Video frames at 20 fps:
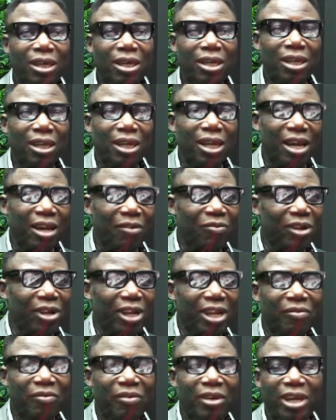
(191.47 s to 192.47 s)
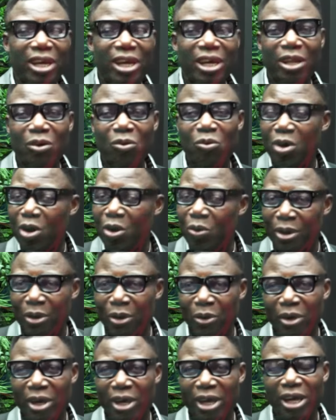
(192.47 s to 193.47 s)
the life we live here, the work we
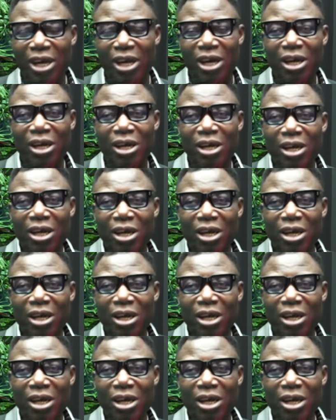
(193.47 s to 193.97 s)
do here,